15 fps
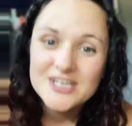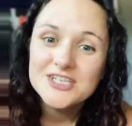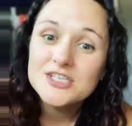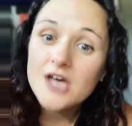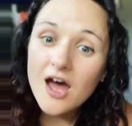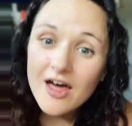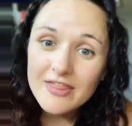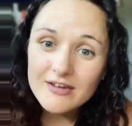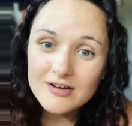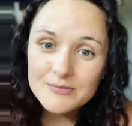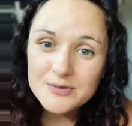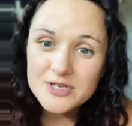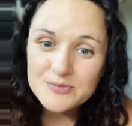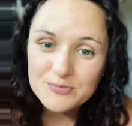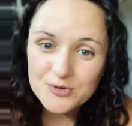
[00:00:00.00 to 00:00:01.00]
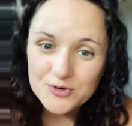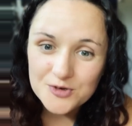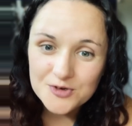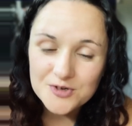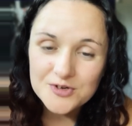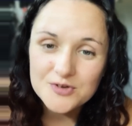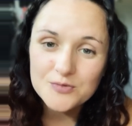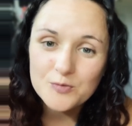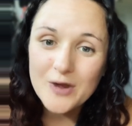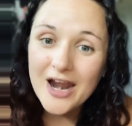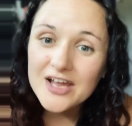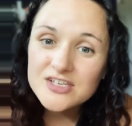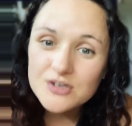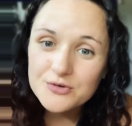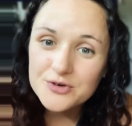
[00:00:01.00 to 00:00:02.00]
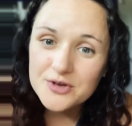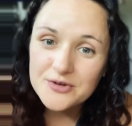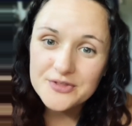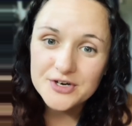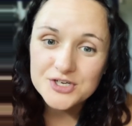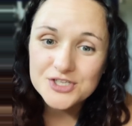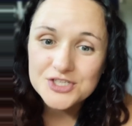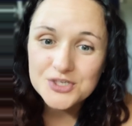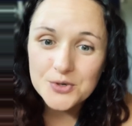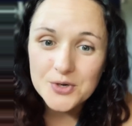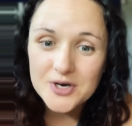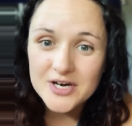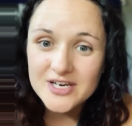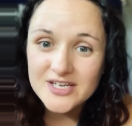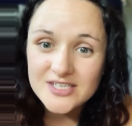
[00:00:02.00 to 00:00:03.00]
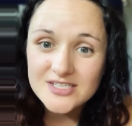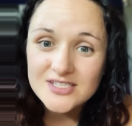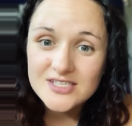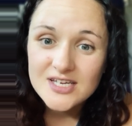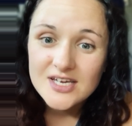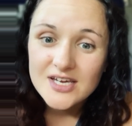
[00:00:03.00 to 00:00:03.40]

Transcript: to other people when I don't know their stories